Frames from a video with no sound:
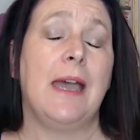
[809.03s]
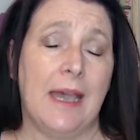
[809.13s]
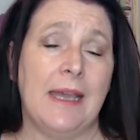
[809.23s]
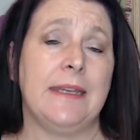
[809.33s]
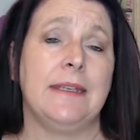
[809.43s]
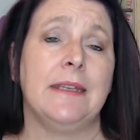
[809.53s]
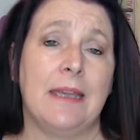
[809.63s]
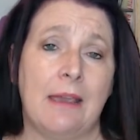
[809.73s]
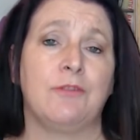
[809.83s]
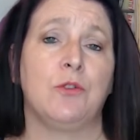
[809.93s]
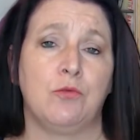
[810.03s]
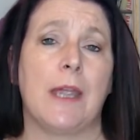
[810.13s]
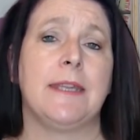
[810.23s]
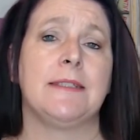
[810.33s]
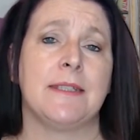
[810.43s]
I have the
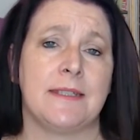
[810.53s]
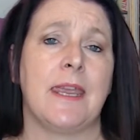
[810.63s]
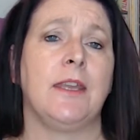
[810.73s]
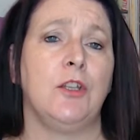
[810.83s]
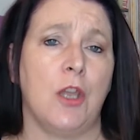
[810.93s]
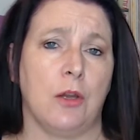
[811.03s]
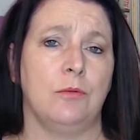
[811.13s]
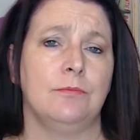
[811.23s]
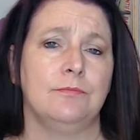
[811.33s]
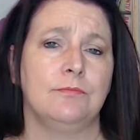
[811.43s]
right to say no.